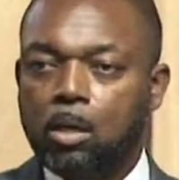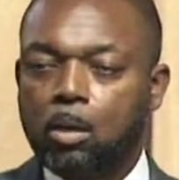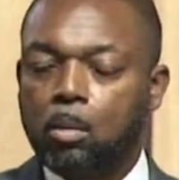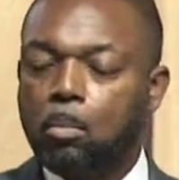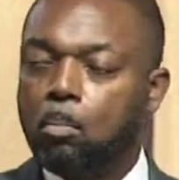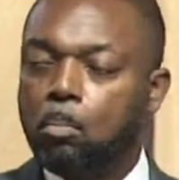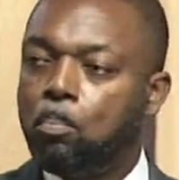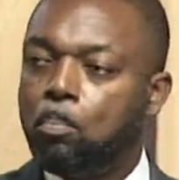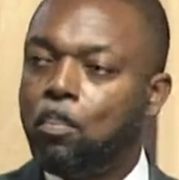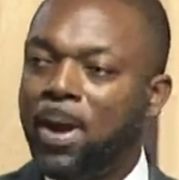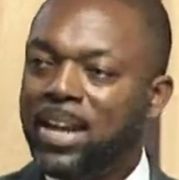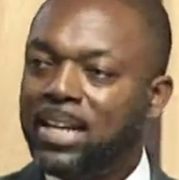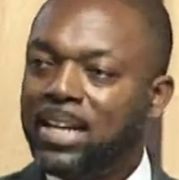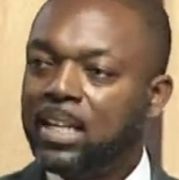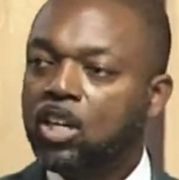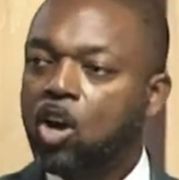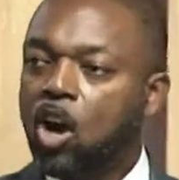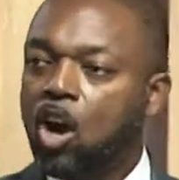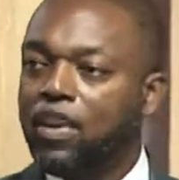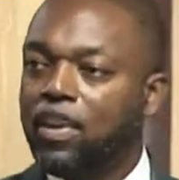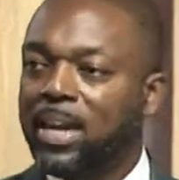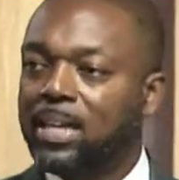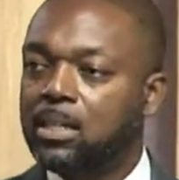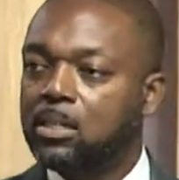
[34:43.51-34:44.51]
Many
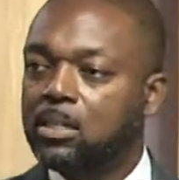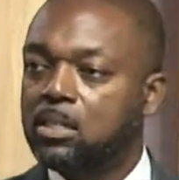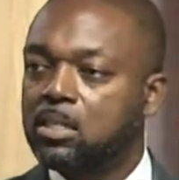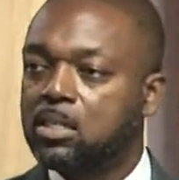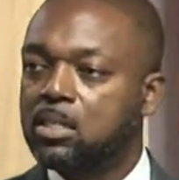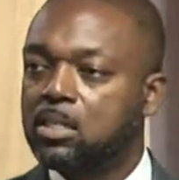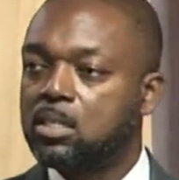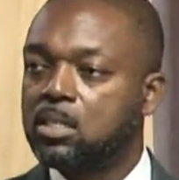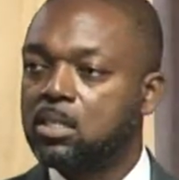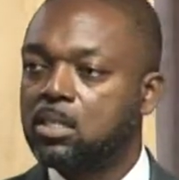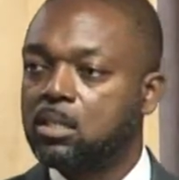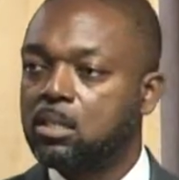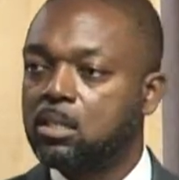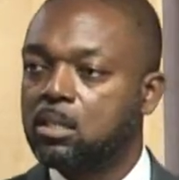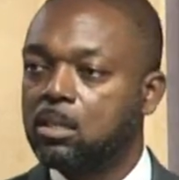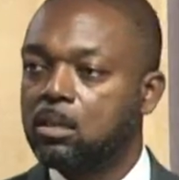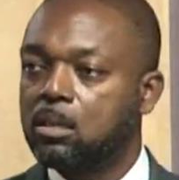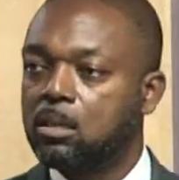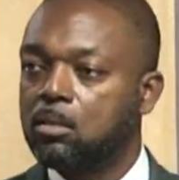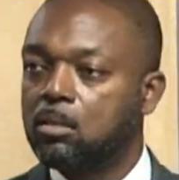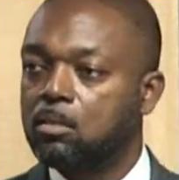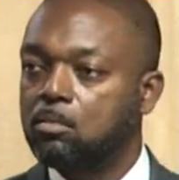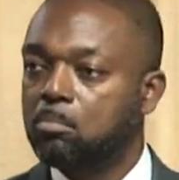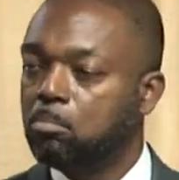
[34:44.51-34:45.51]
comments,
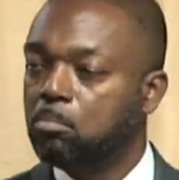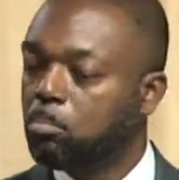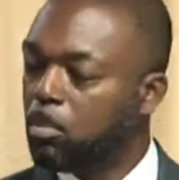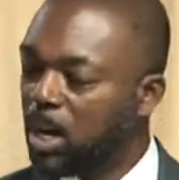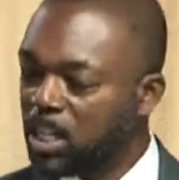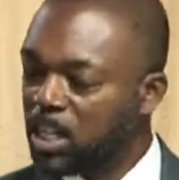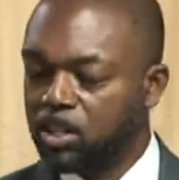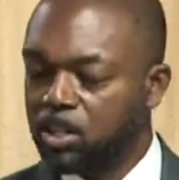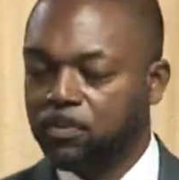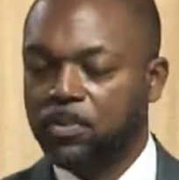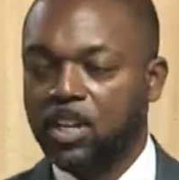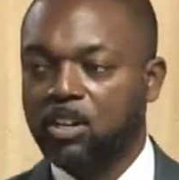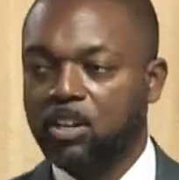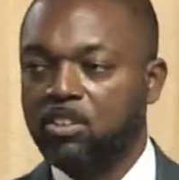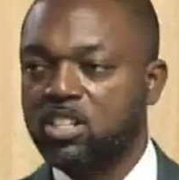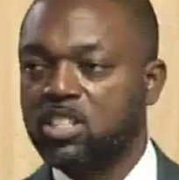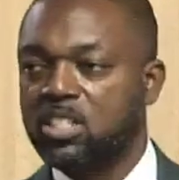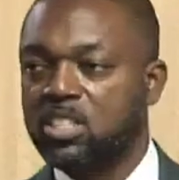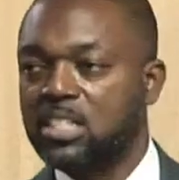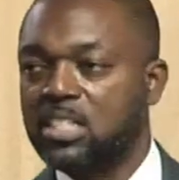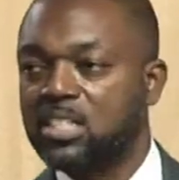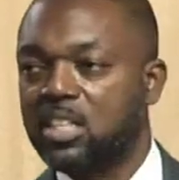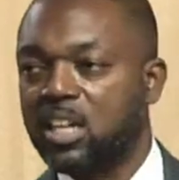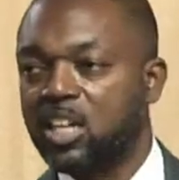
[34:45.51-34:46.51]
much vigorous
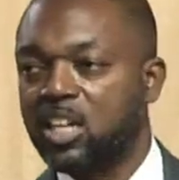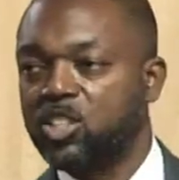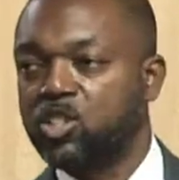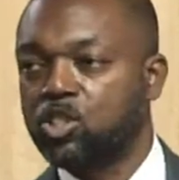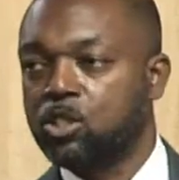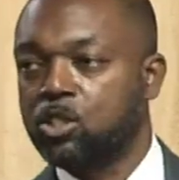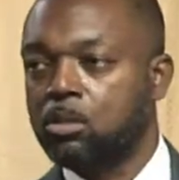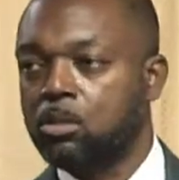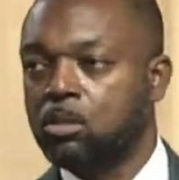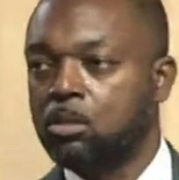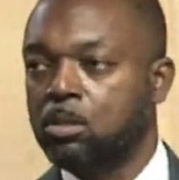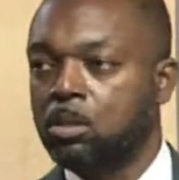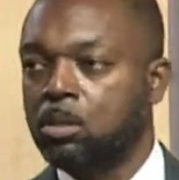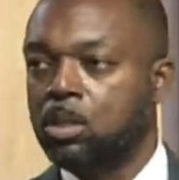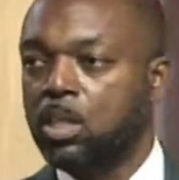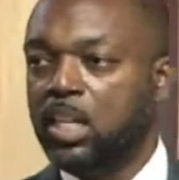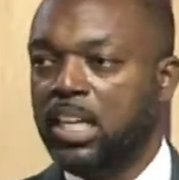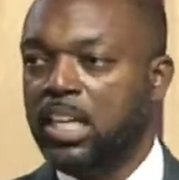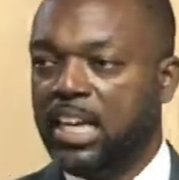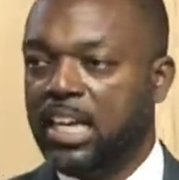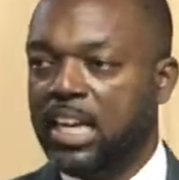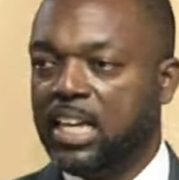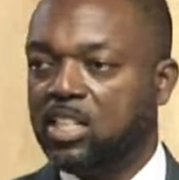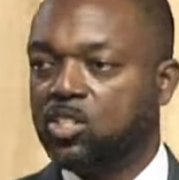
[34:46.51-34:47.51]
discussion
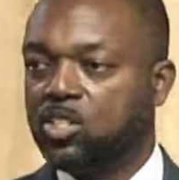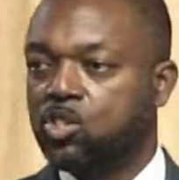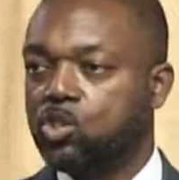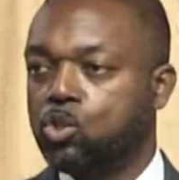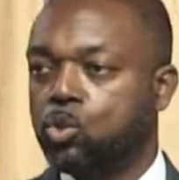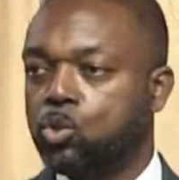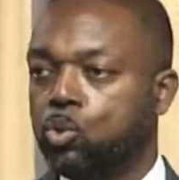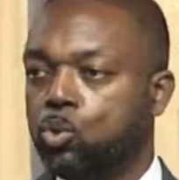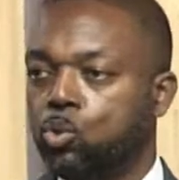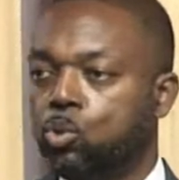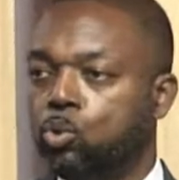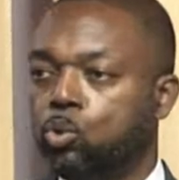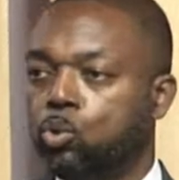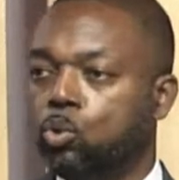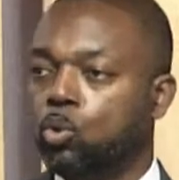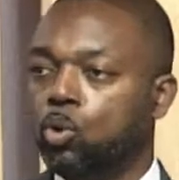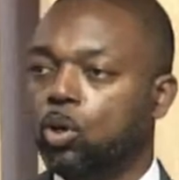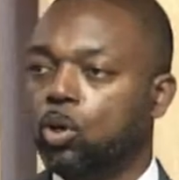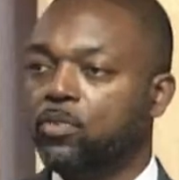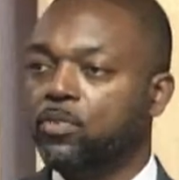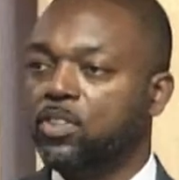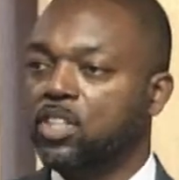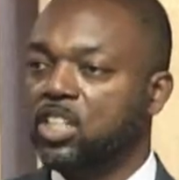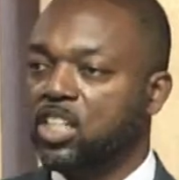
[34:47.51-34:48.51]
ensued
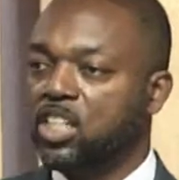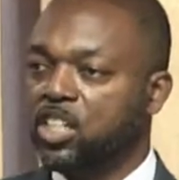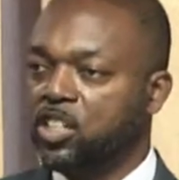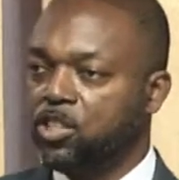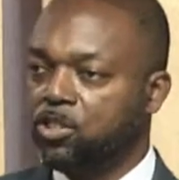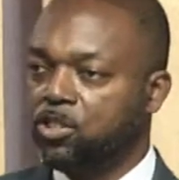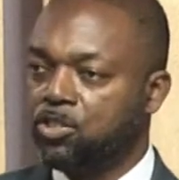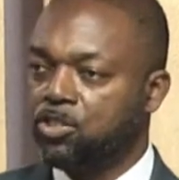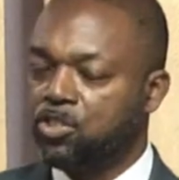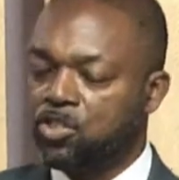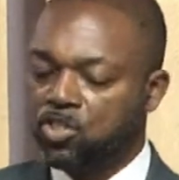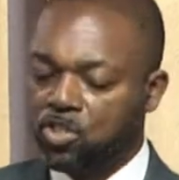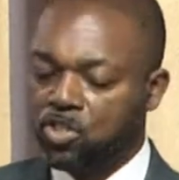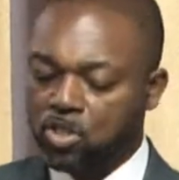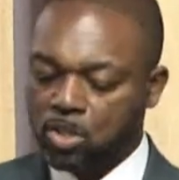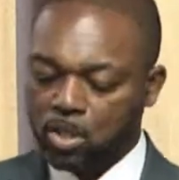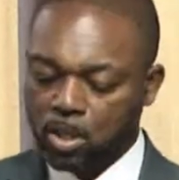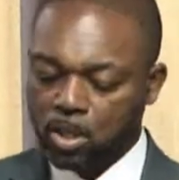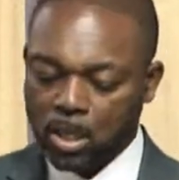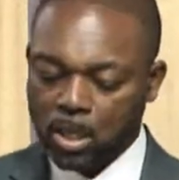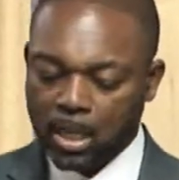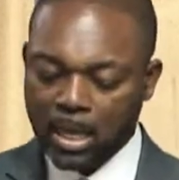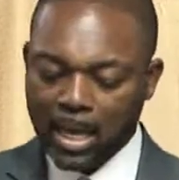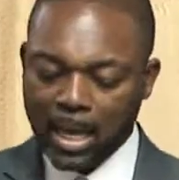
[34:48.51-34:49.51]
over the years,
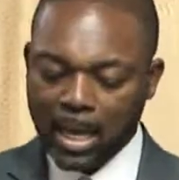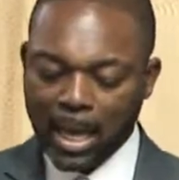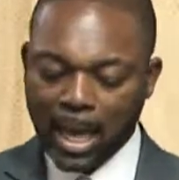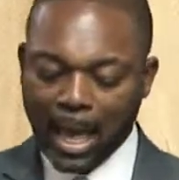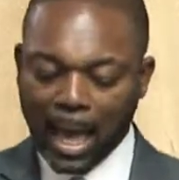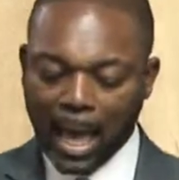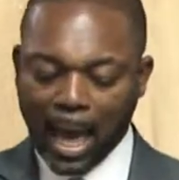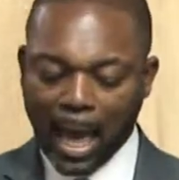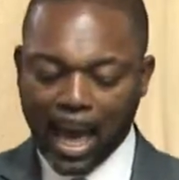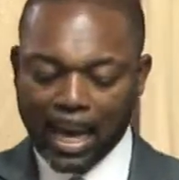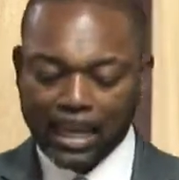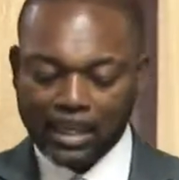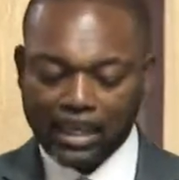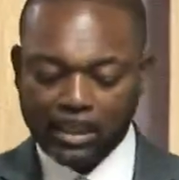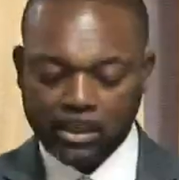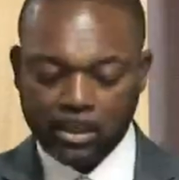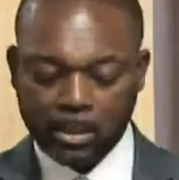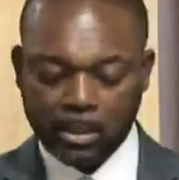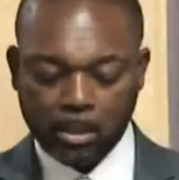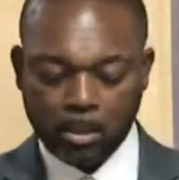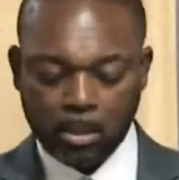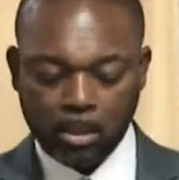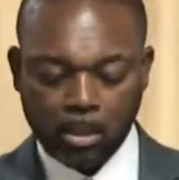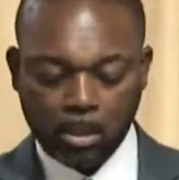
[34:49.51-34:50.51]

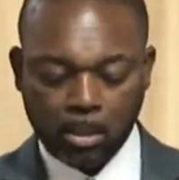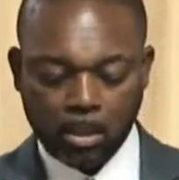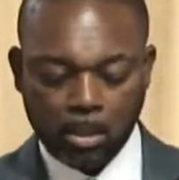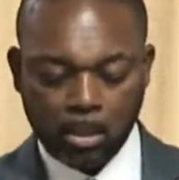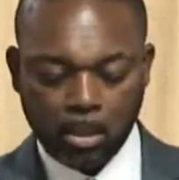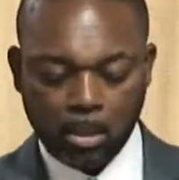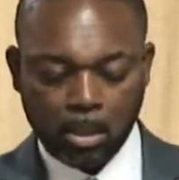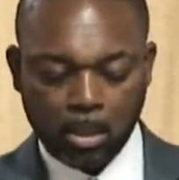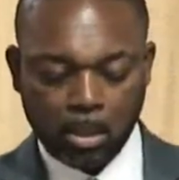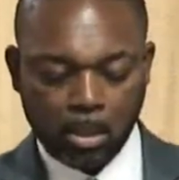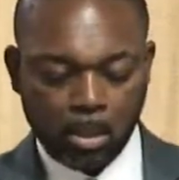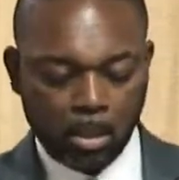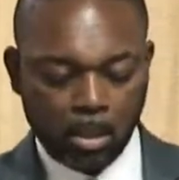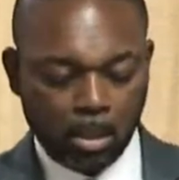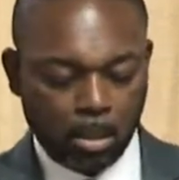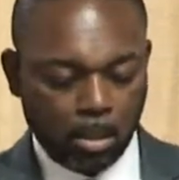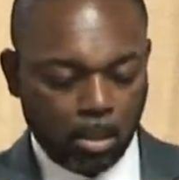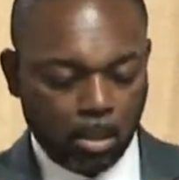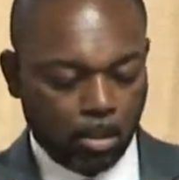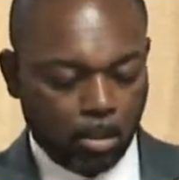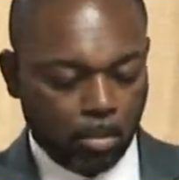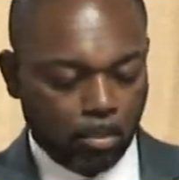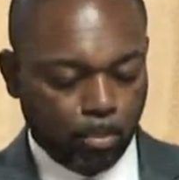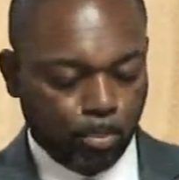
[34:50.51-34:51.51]
and
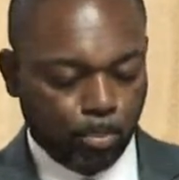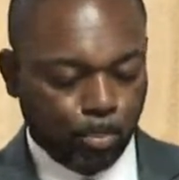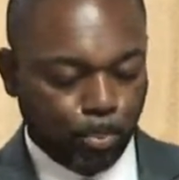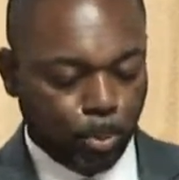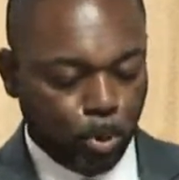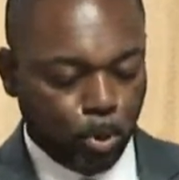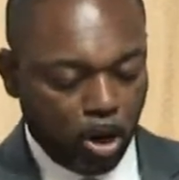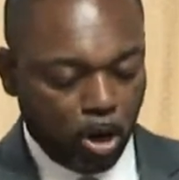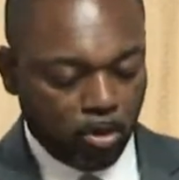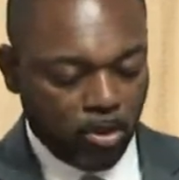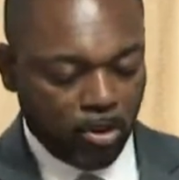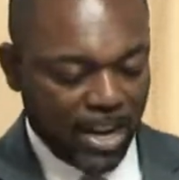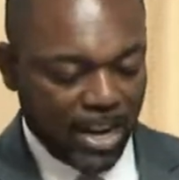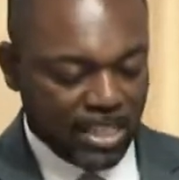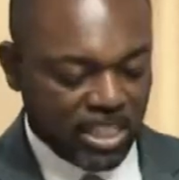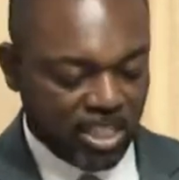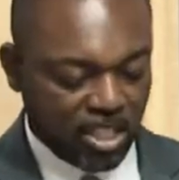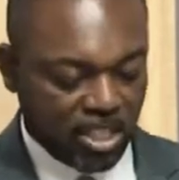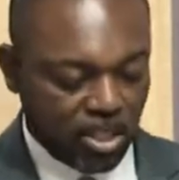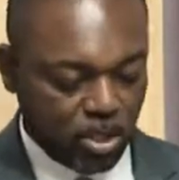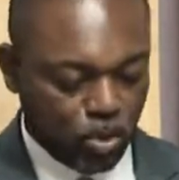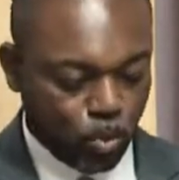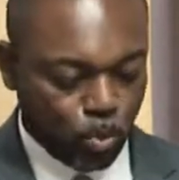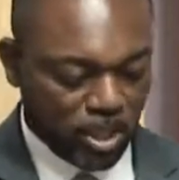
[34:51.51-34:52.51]

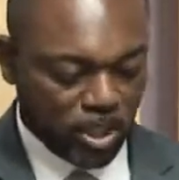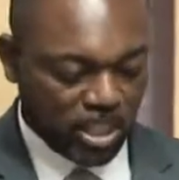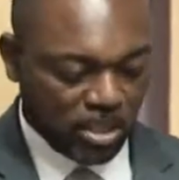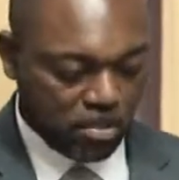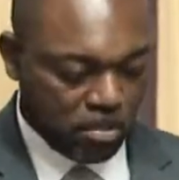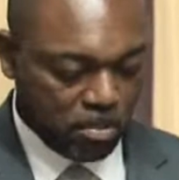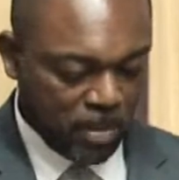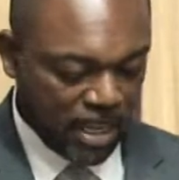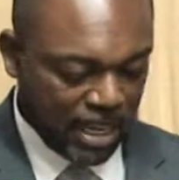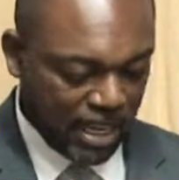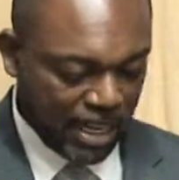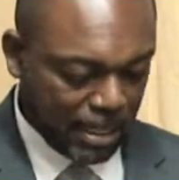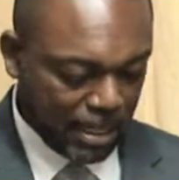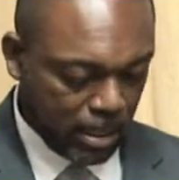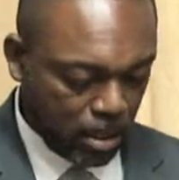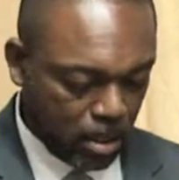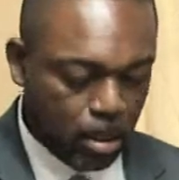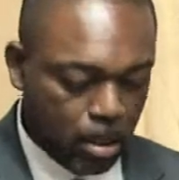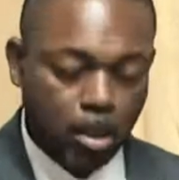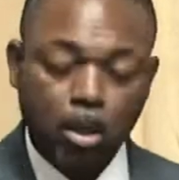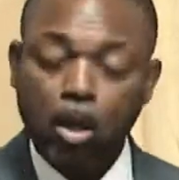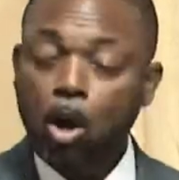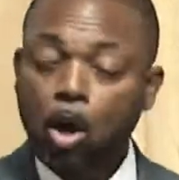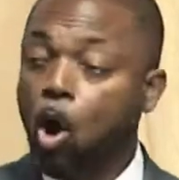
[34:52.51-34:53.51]
progress was made,
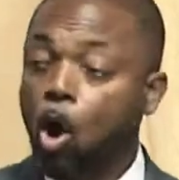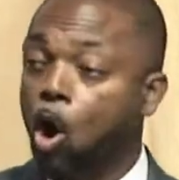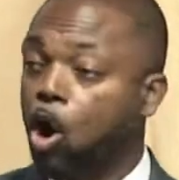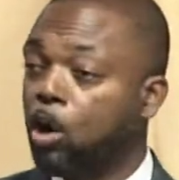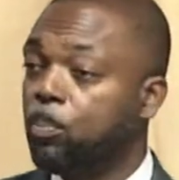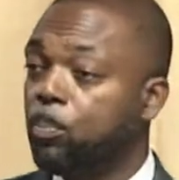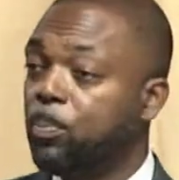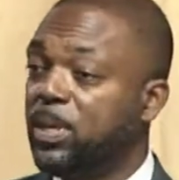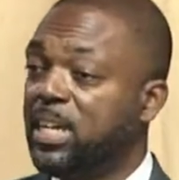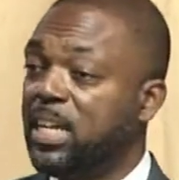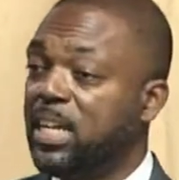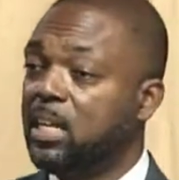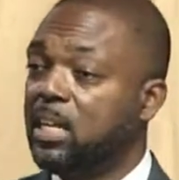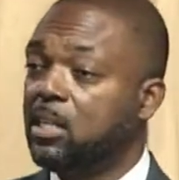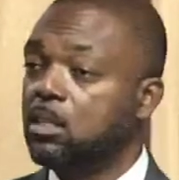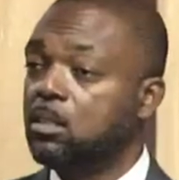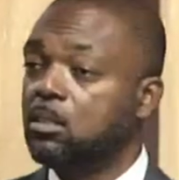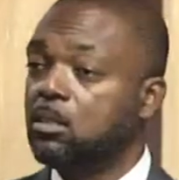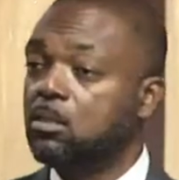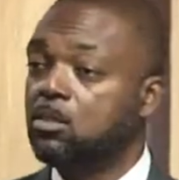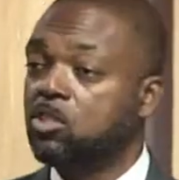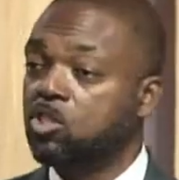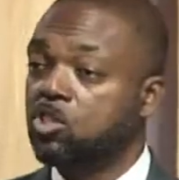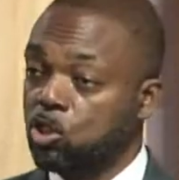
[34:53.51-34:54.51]
albeit
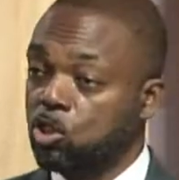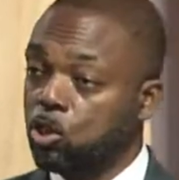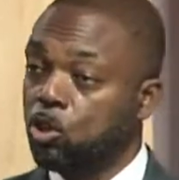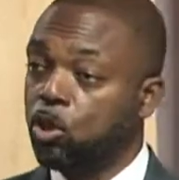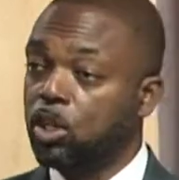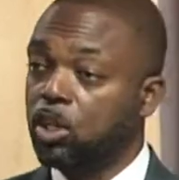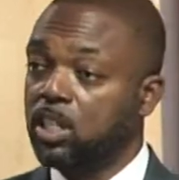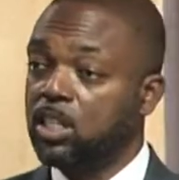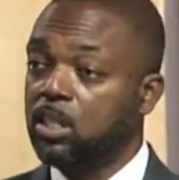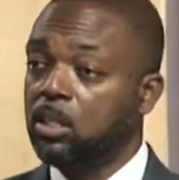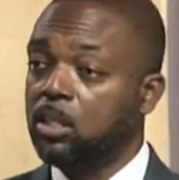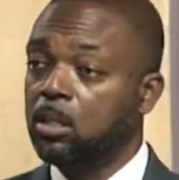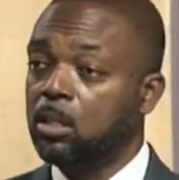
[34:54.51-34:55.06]
slowly,